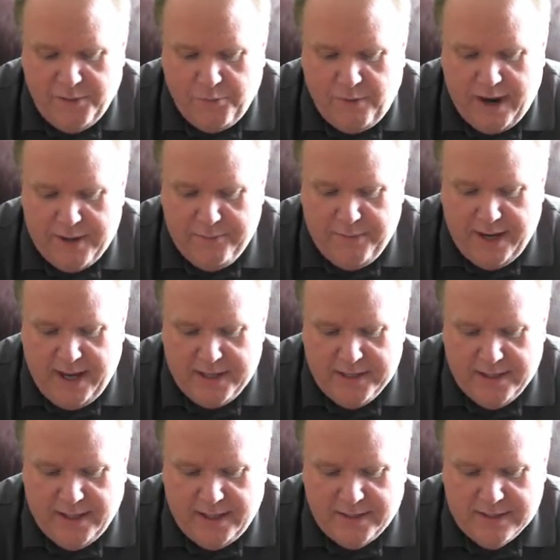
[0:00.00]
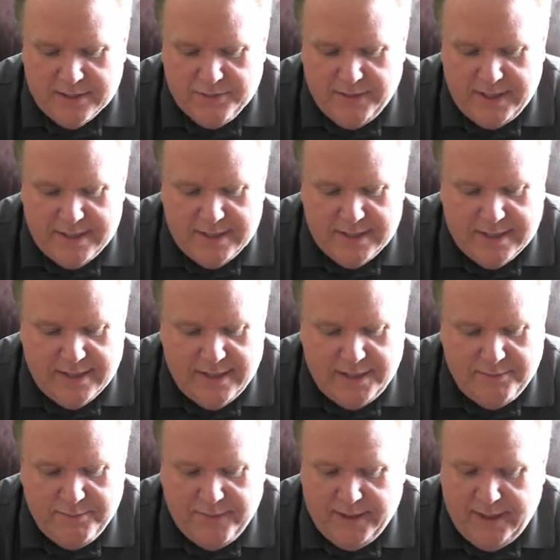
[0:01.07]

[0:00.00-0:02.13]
white patch out and squeeze this in.